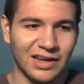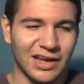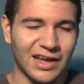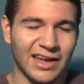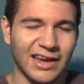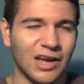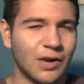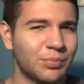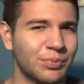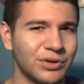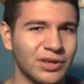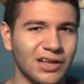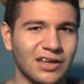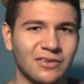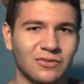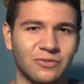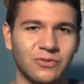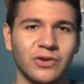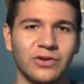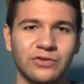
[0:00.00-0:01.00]
And I'll put like
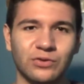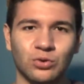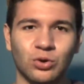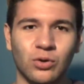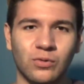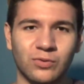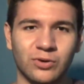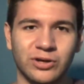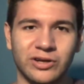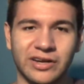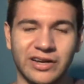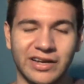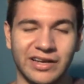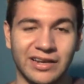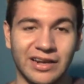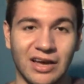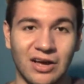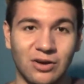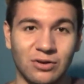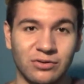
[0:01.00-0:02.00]
a filter over it
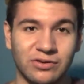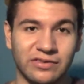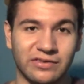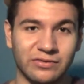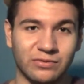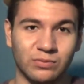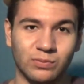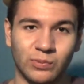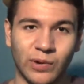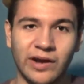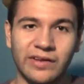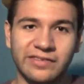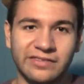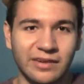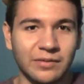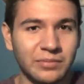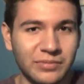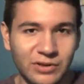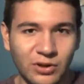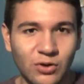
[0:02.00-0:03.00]
and I'll just write
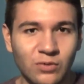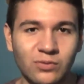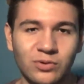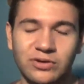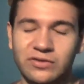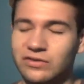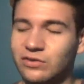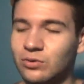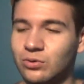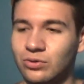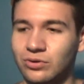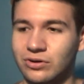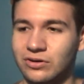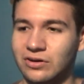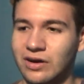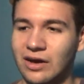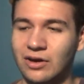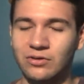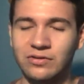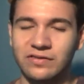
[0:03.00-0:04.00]
something over it too,
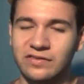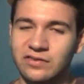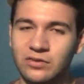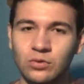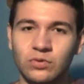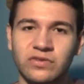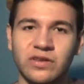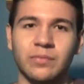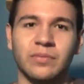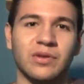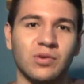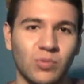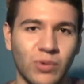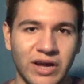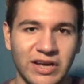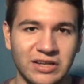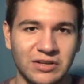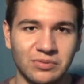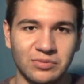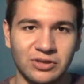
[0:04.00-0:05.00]
or I'll just do something
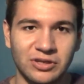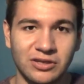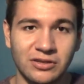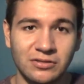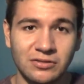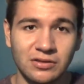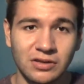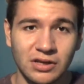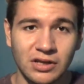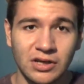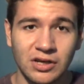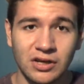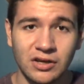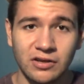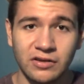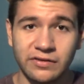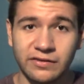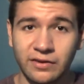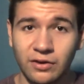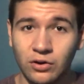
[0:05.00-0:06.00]
random, you know?
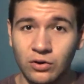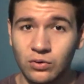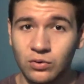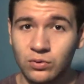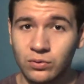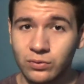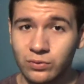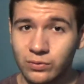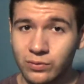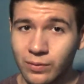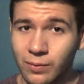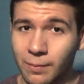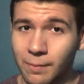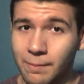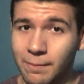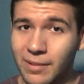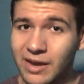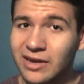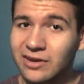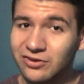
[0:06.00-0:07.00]
So
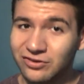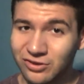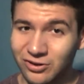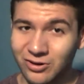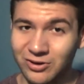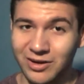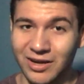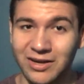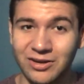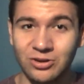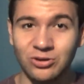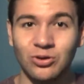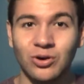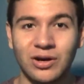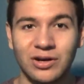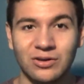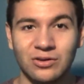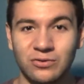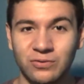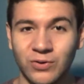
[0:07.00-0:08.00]
make sure that you know
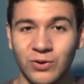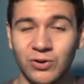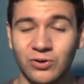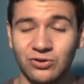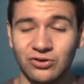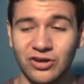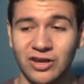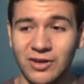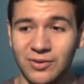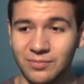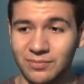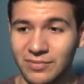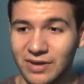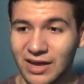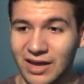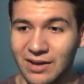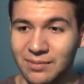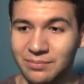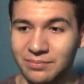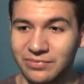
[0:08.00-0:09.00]
how to use Photoshop.
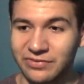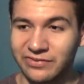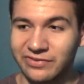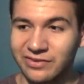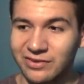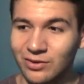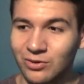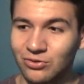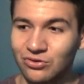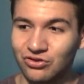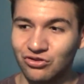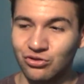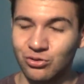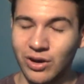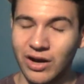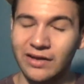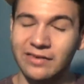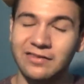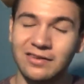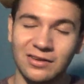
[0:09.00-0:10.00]
I'm still
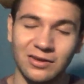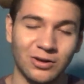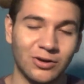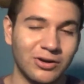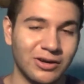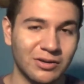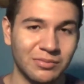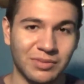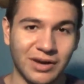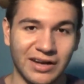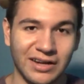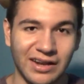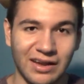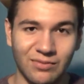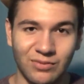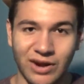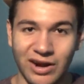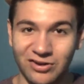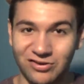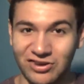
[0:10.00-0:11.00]
trying to learn it, but I
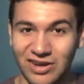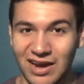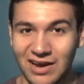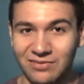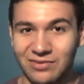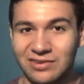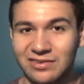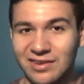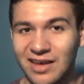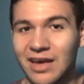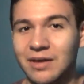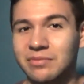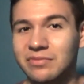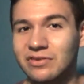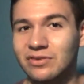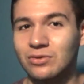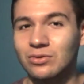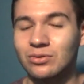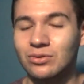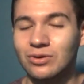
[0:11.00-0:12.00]
never actually have the time
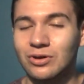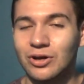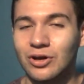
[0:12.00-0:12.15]
to.